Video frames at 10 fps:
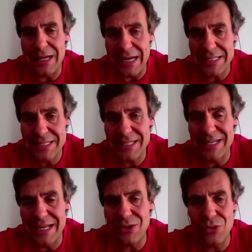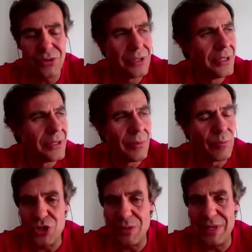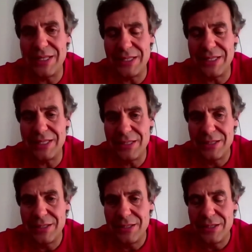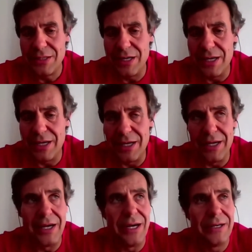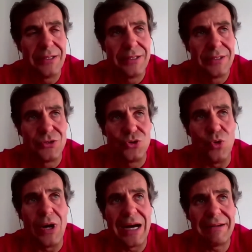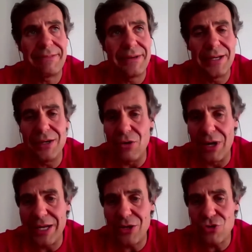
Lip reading: us now the possibility to have online